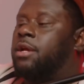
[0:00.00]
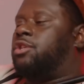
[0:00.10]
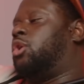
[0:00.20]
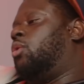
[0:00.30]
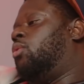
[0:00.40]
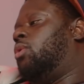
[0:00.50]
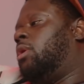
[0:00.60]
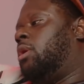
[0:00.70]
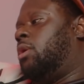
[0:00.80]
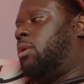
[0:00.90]
So
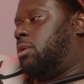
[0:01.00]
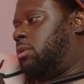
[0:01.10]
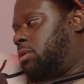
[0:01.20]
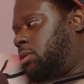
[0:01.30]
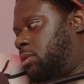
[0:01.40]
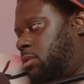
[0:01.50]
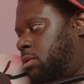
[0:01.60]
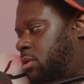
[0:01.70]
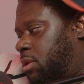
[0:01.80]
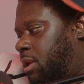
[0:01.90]

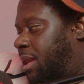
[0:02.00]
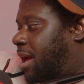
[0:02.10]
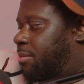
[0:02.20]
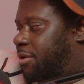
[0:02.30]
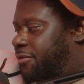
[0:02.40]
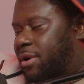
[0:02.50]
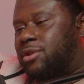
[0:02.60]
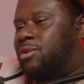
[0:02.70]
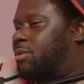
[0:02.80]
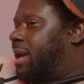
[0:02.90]
a lot of motherfuckers
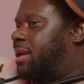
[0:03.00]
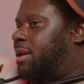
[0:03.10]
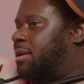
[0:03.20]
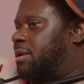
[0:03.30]
don't like it.